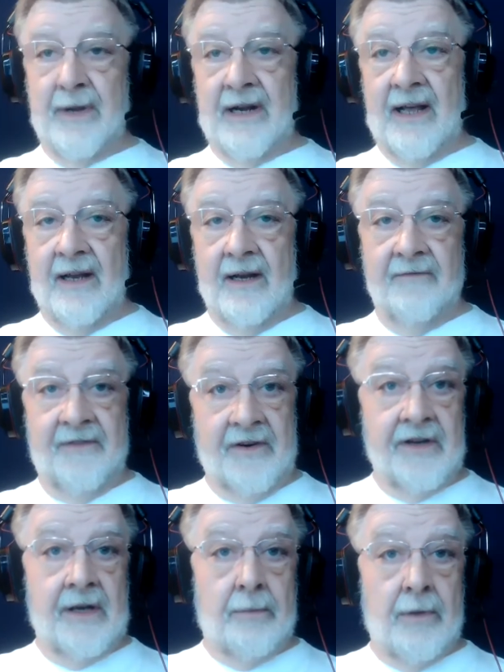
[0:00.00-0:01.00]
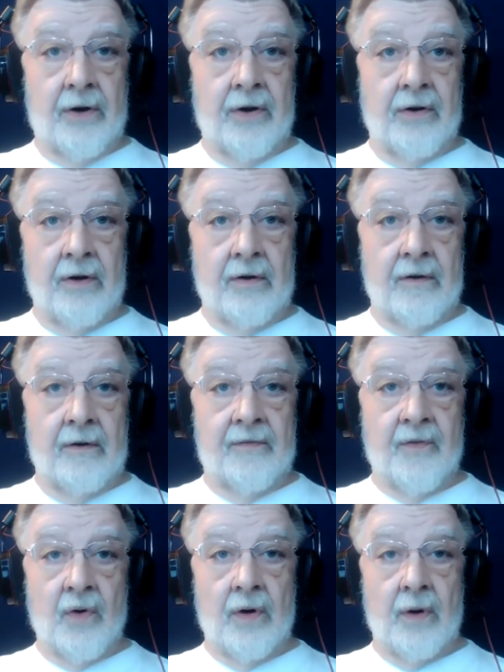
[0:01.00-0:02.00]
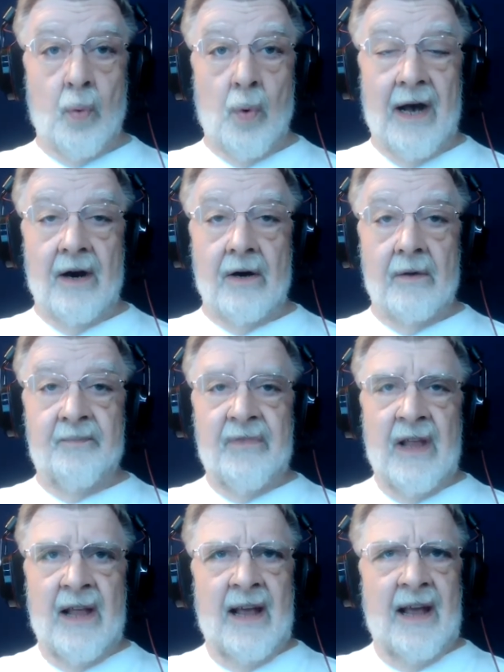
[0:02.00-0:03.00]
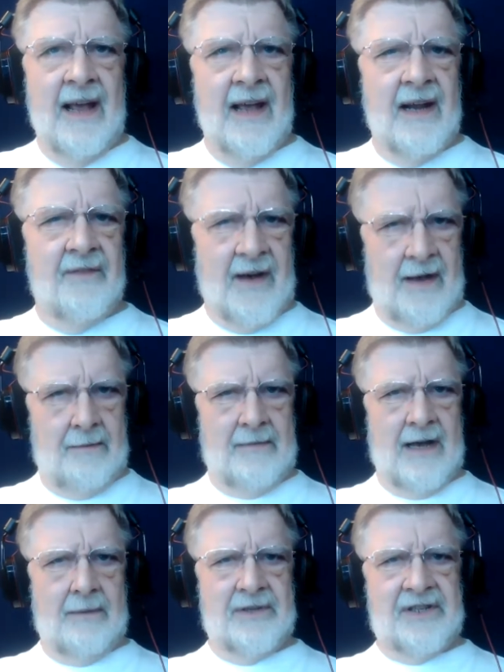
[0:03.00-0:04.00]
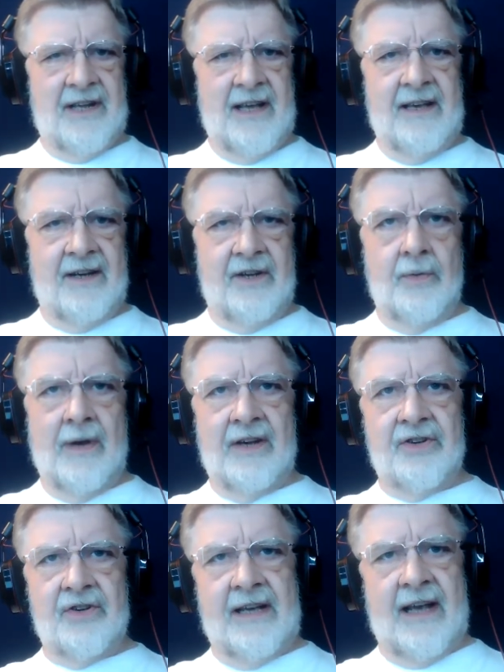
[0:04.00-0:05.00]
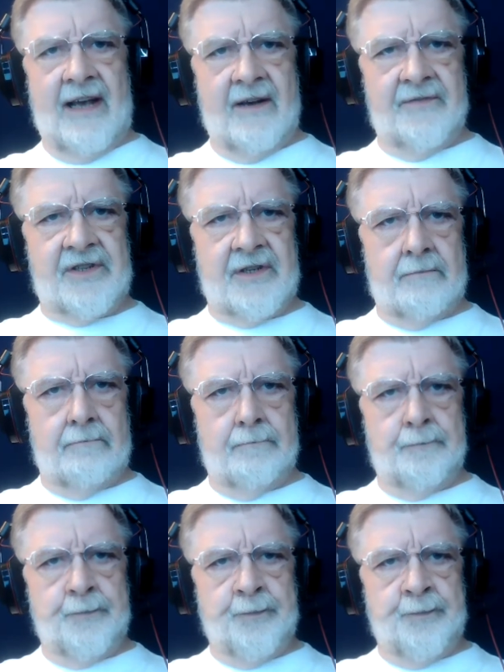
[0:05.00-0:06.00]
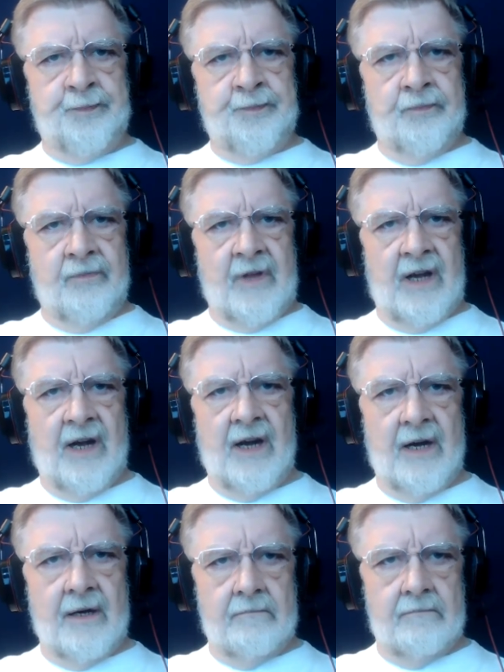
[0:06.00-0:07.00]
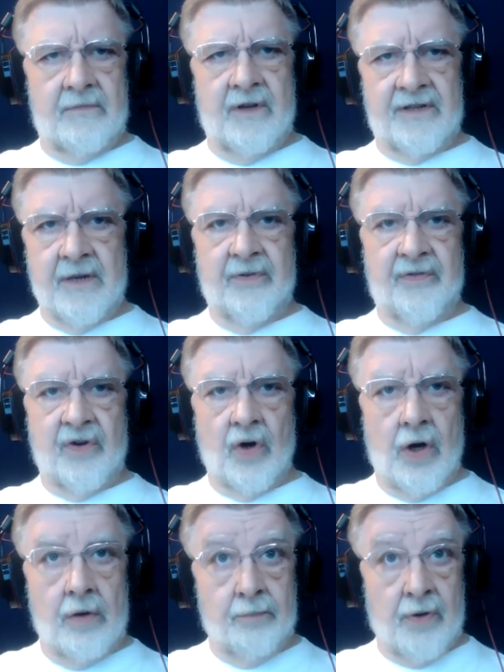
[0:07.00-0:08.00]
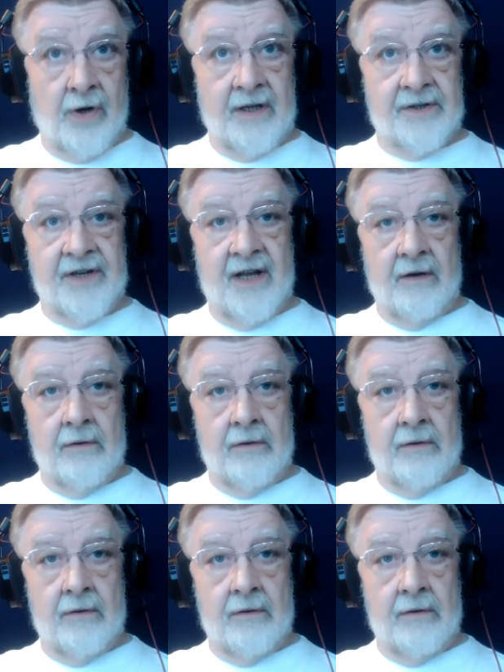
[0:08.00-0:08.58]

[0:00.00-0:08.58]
an affiliate marketer for a while, and if I'm not mistaken, you actually have some of your own products now.